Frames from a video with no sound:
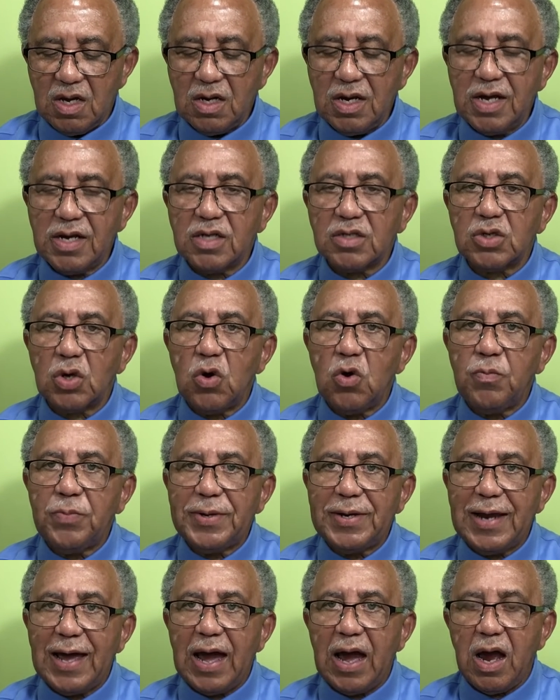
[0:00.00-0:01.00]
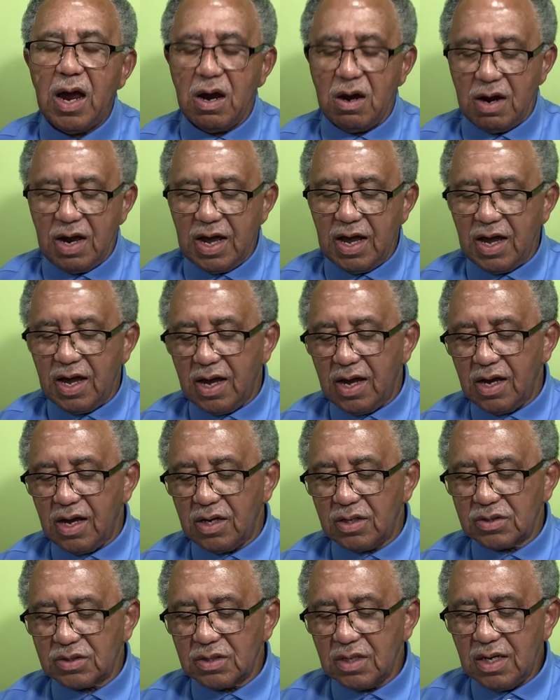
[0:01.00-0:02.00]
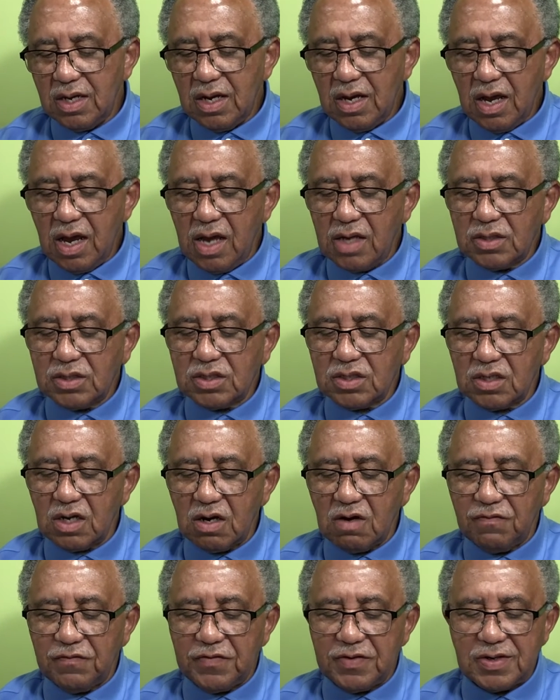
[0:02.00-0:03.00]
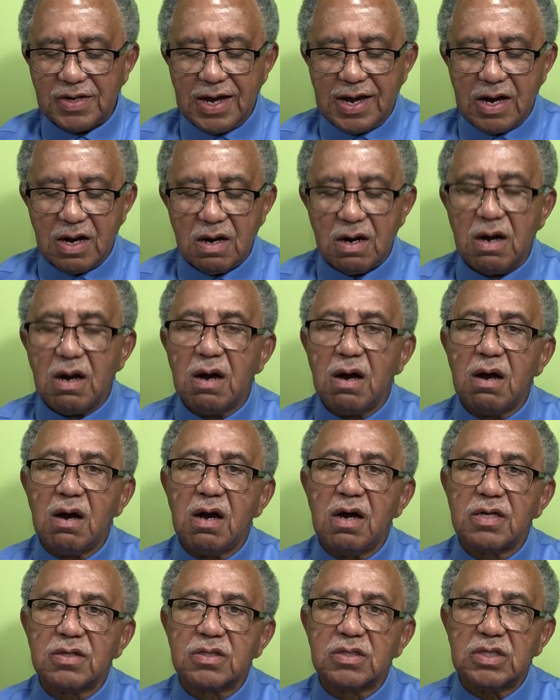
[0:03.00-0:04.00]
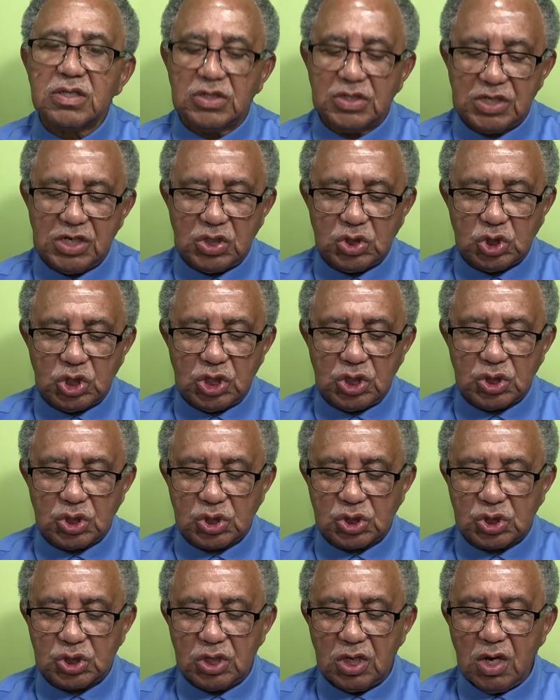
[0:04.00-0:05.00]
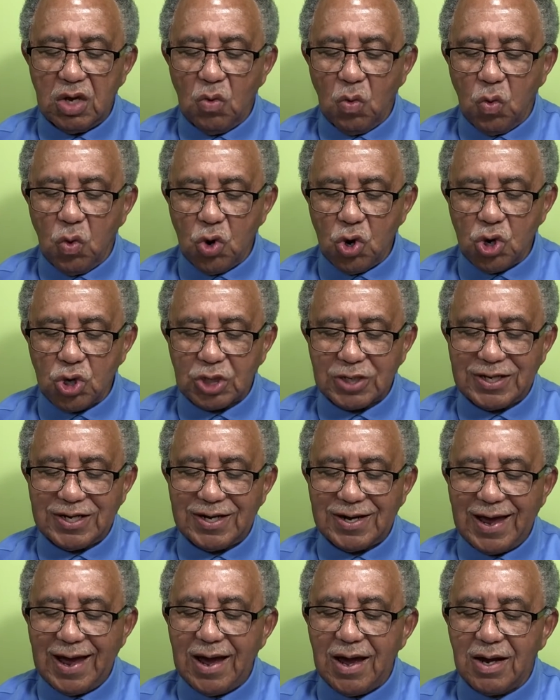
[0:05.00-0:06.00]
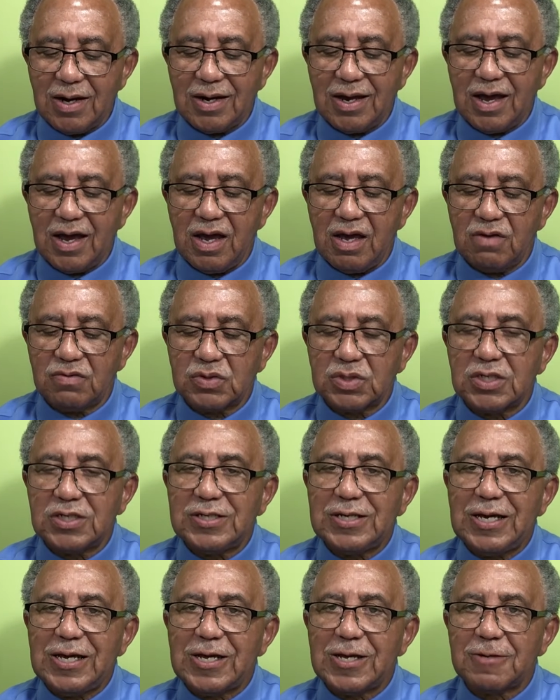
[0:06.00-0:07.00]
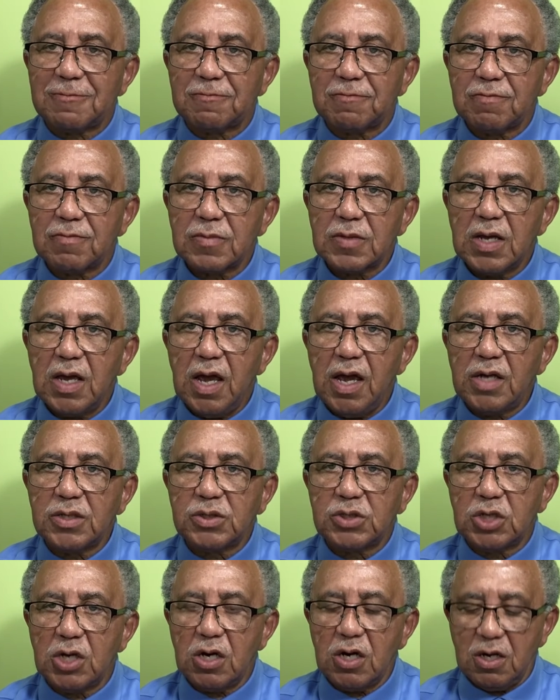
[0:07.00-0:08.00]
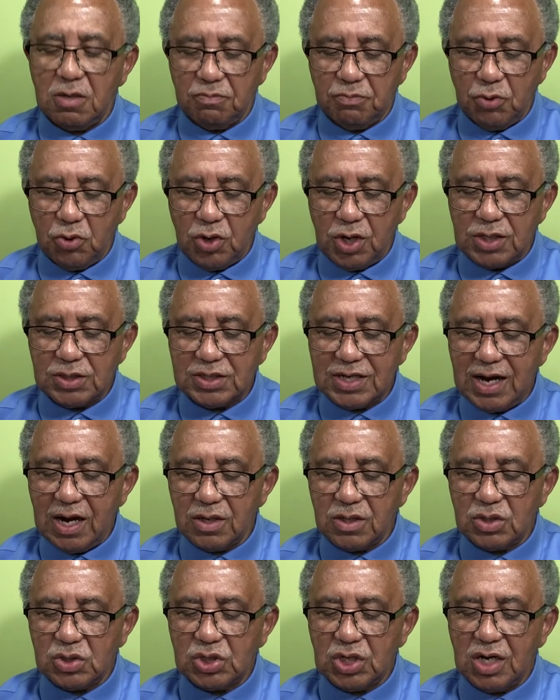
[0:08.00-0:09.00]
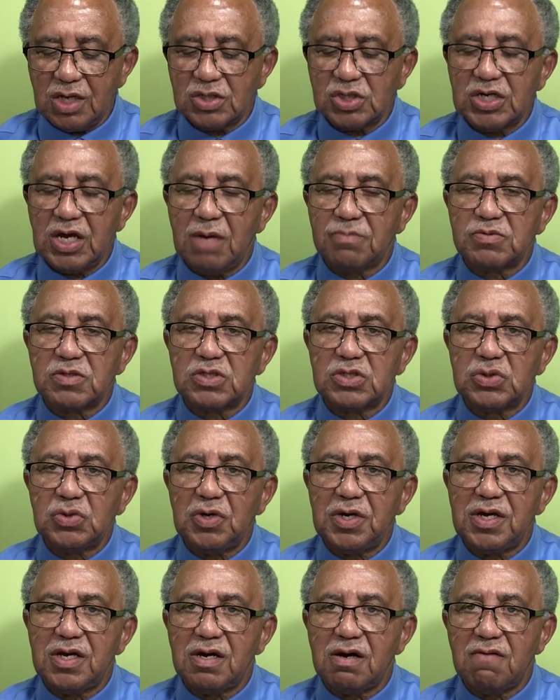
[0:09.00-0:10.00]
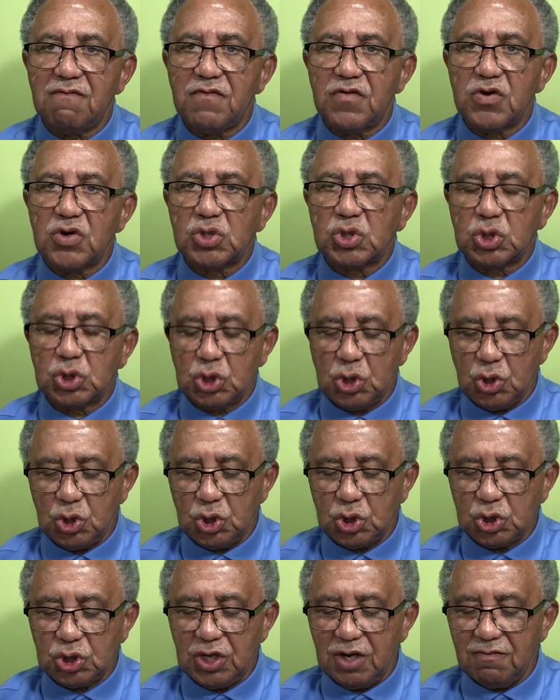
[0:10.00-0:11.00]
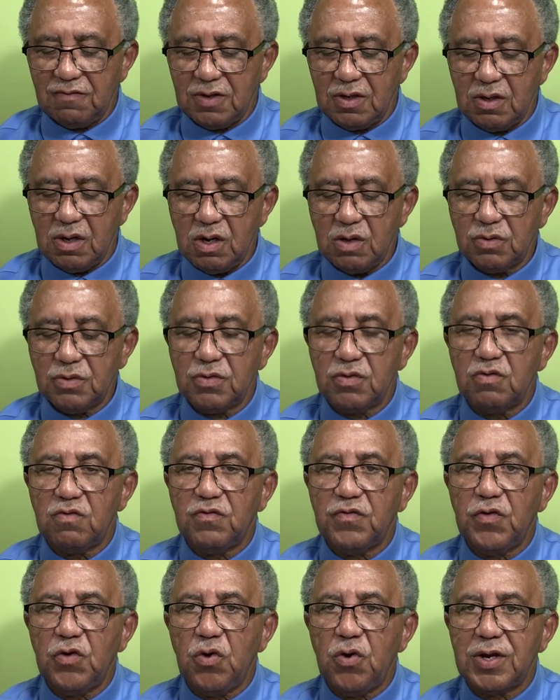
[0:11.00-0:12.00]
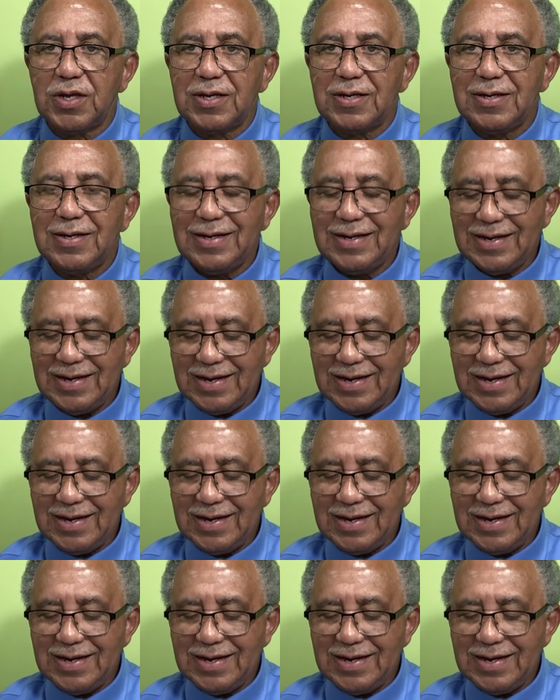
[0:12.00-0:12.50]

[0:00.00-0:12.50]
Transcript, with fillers: Let us open our eyes and soften our hearts to see Jesus work in our lives today, as John points out in John chapter 12, verse 37 through 40.